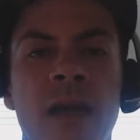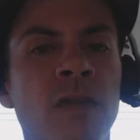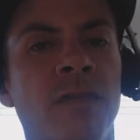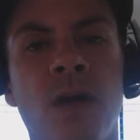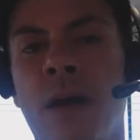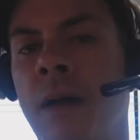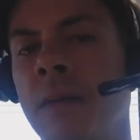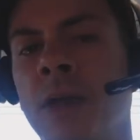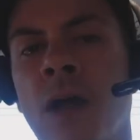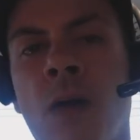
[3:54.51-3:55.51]
every
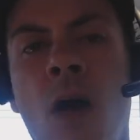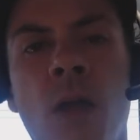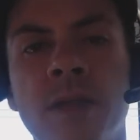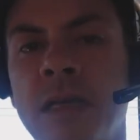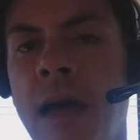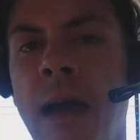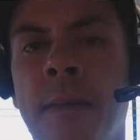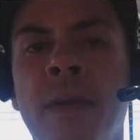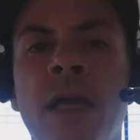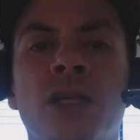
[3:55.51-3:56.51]
you know, all the time.